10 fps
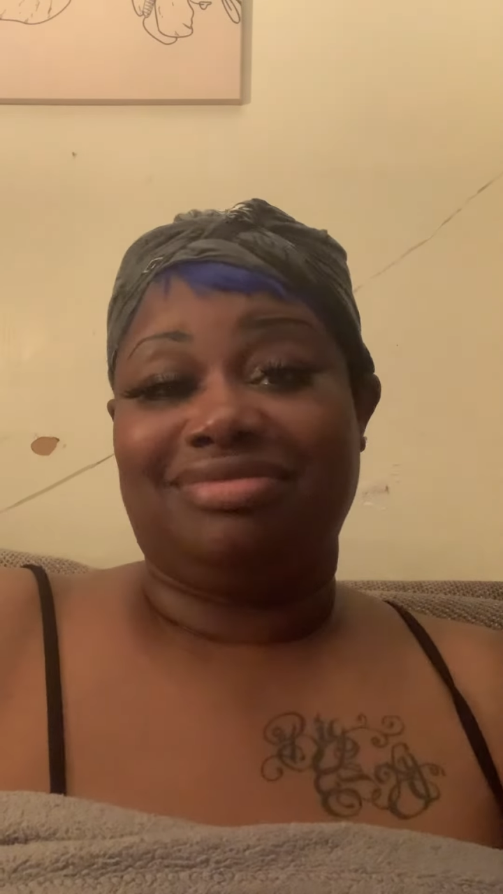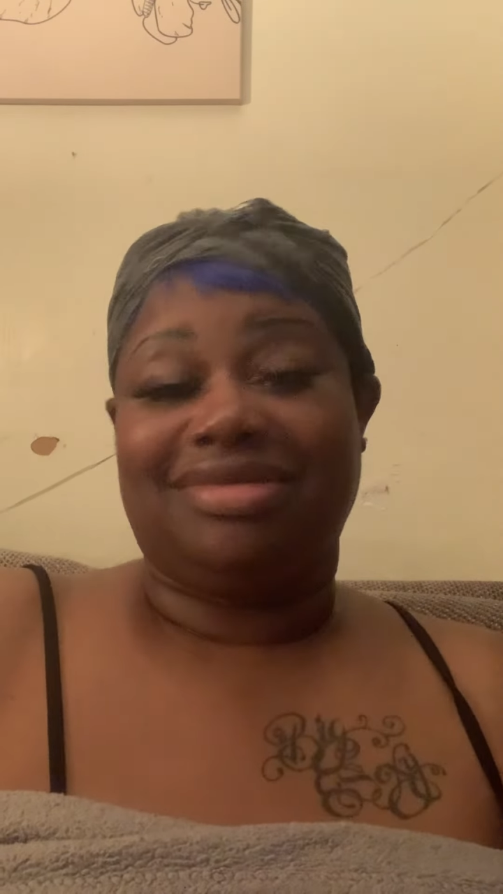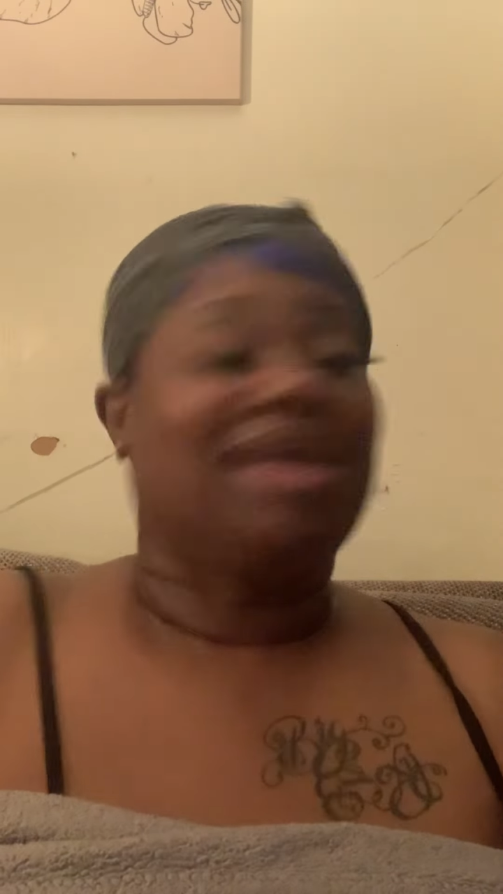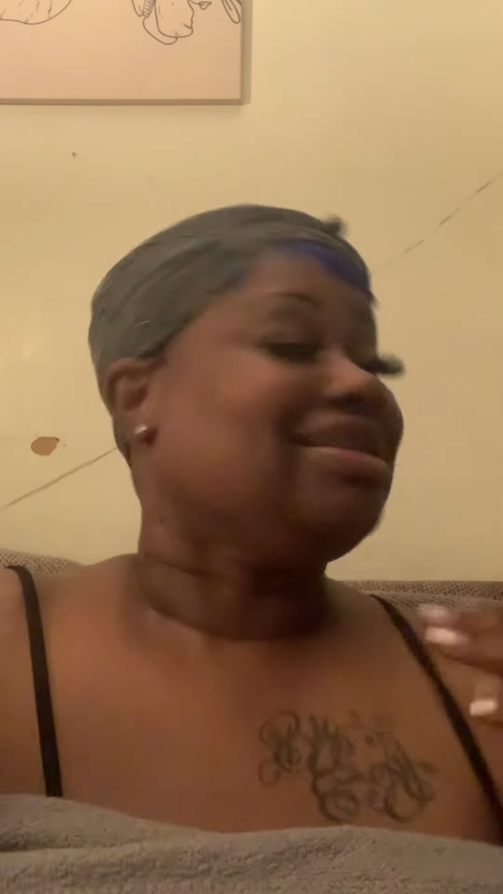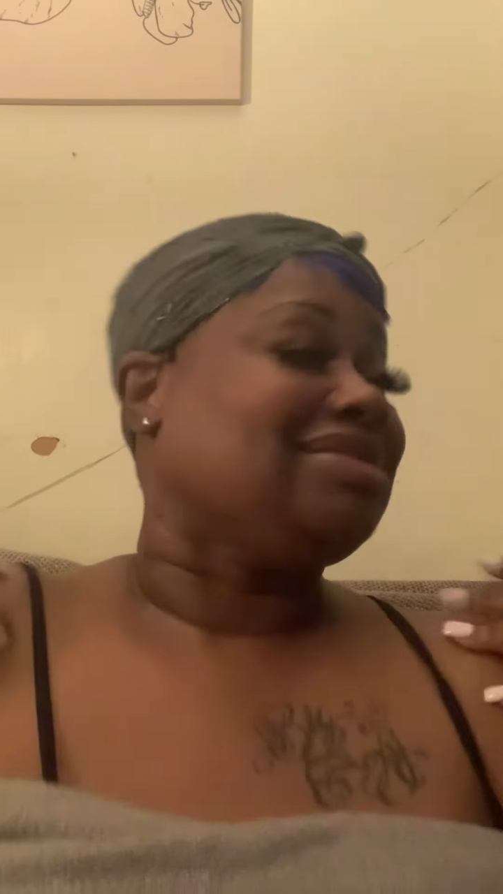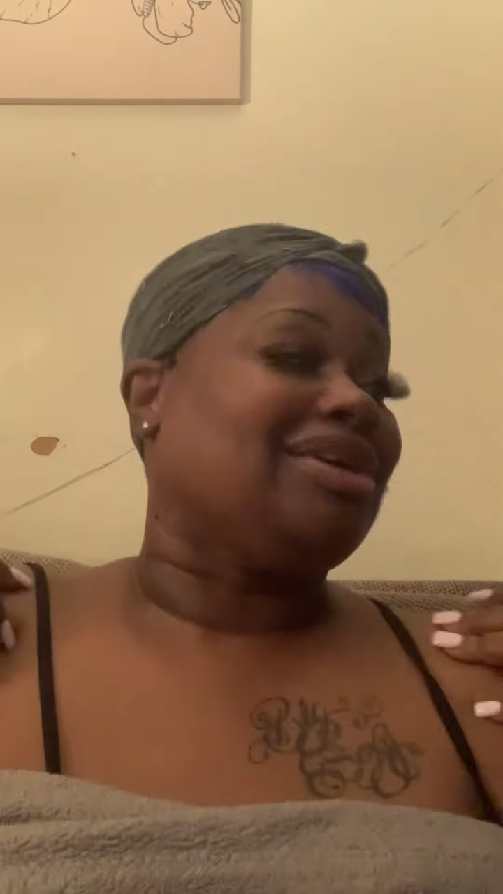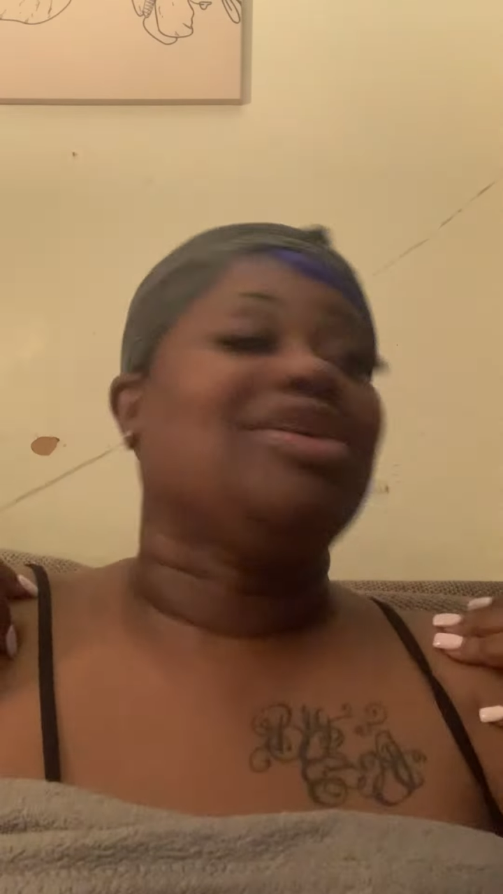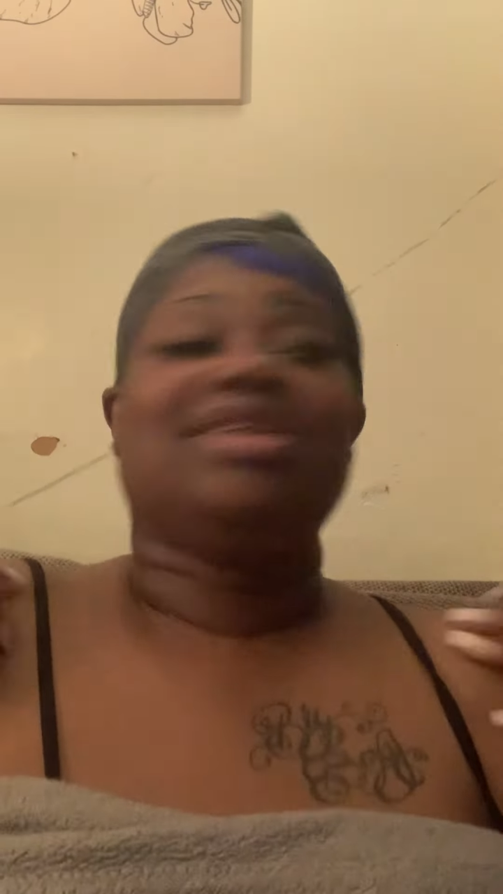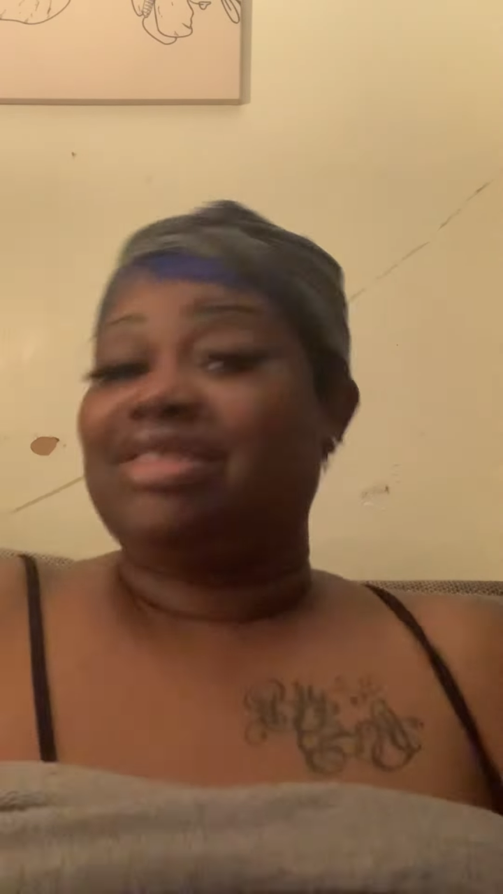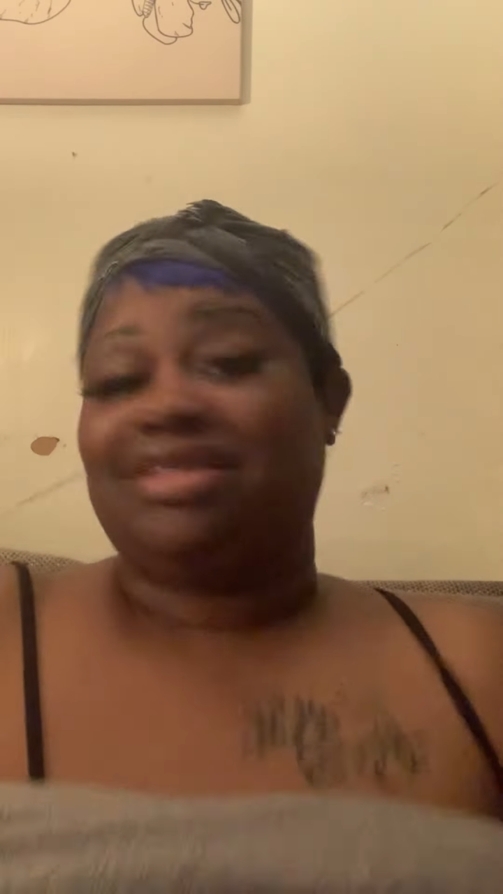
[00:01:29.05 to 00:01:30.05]
I don't
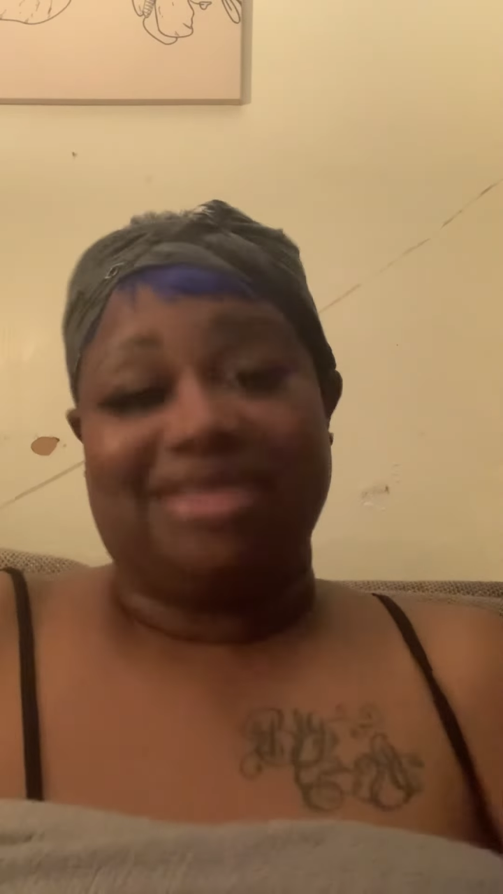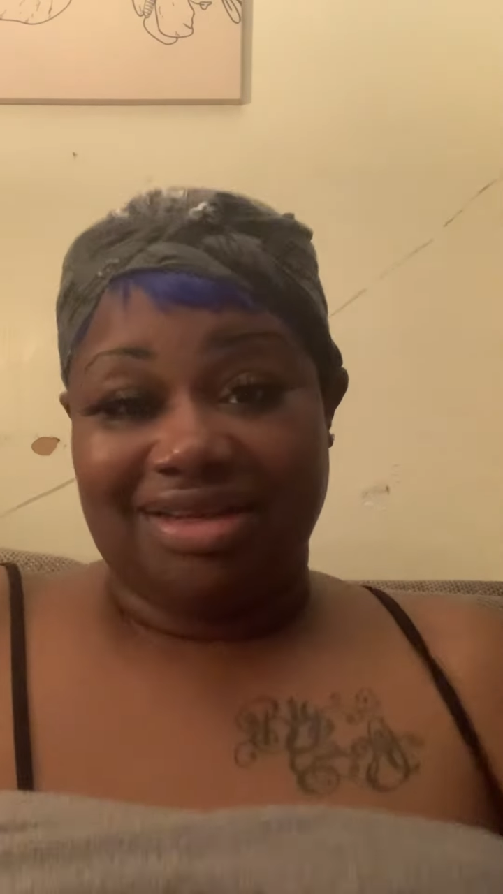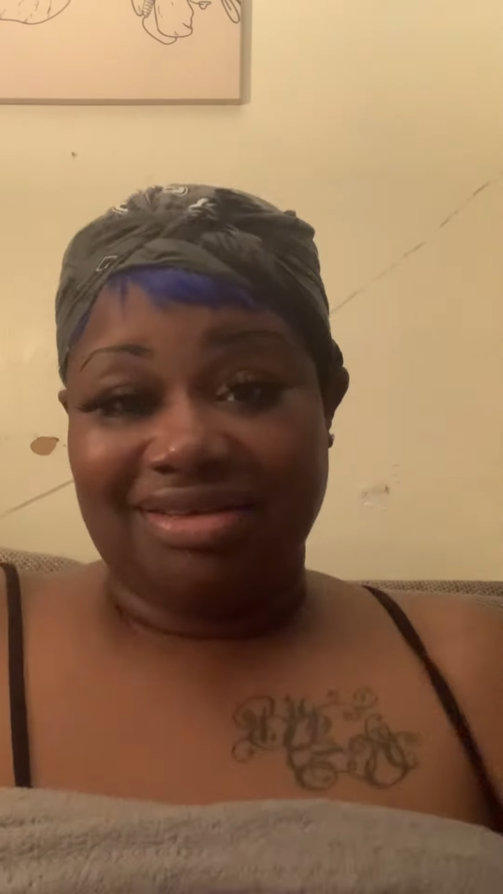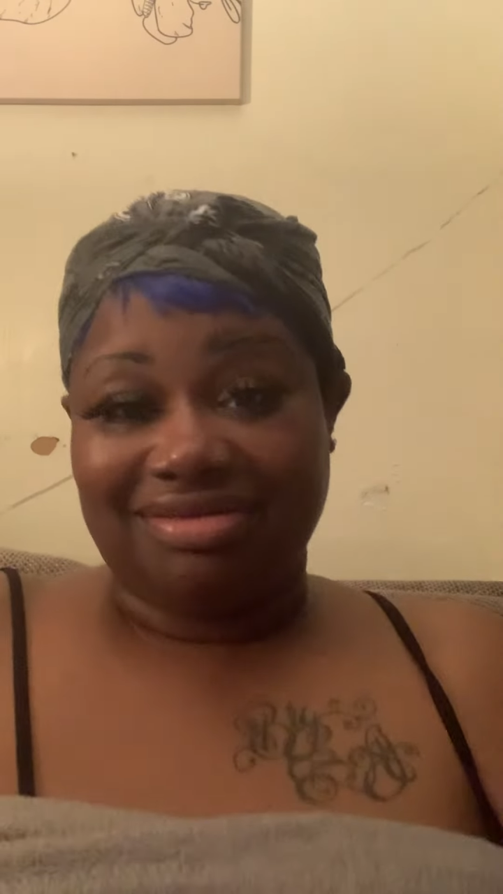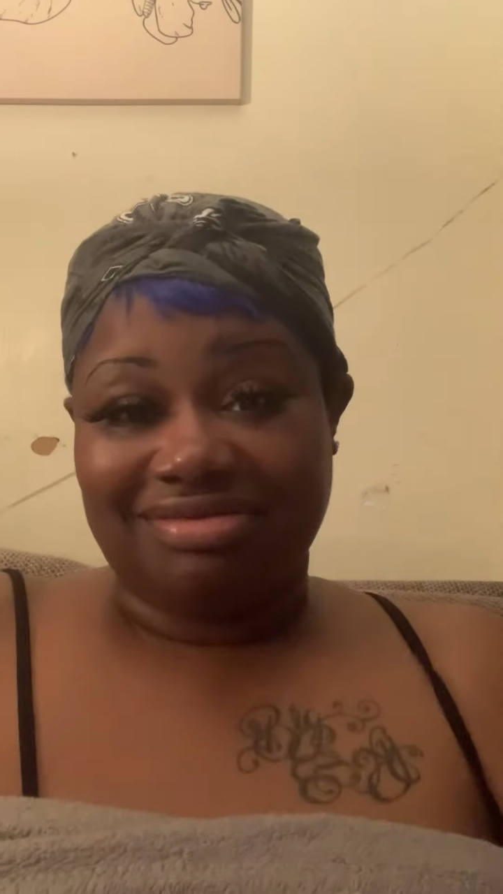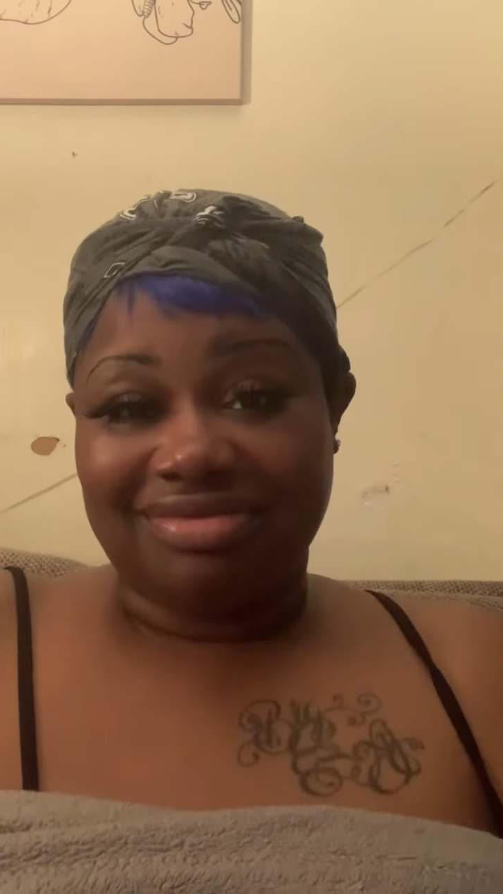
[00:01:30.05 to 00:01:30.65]
understand.